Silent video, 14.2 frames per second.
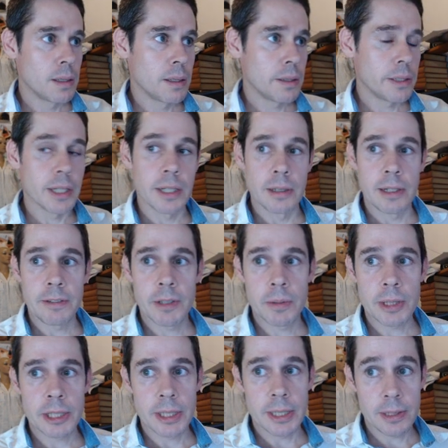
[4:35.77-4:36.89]
you'll have to
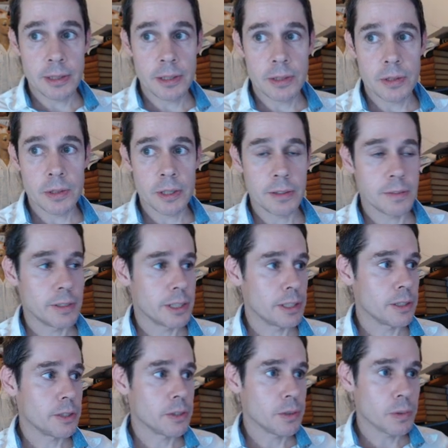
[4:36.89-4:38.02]
watch other tutorial
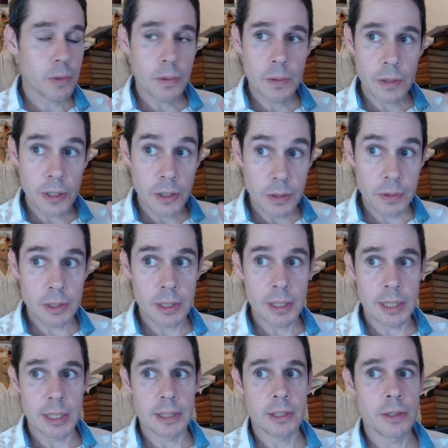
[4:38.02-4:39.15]
videos or the user
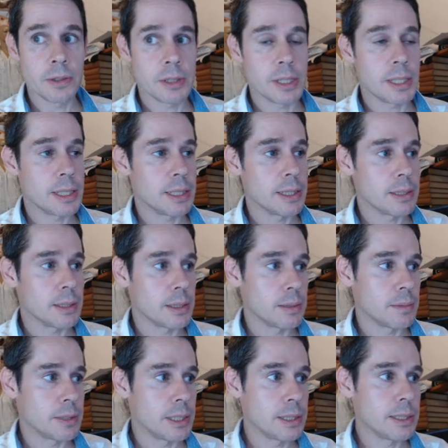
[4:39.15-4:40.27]
guide. The user guide is a
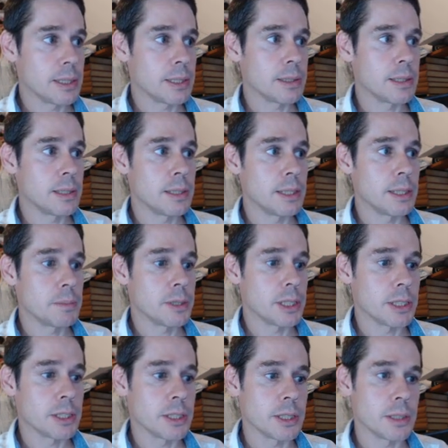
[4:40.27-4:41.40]
detailed in-depth
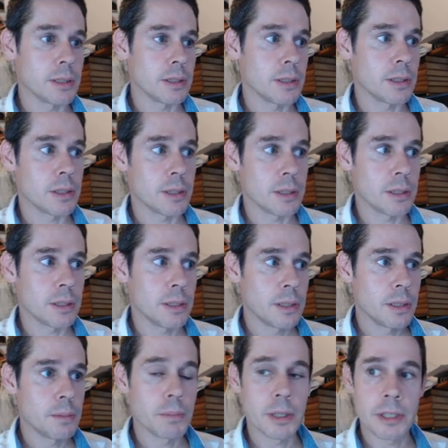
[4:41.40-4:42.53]
section on
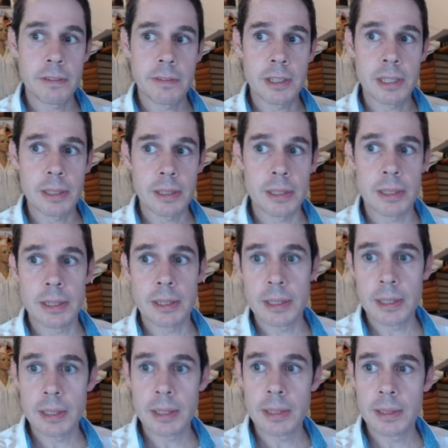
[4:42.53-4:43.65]
modifying the
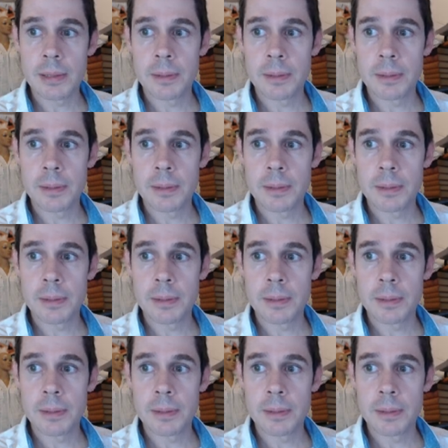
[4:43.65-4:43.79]
DTD.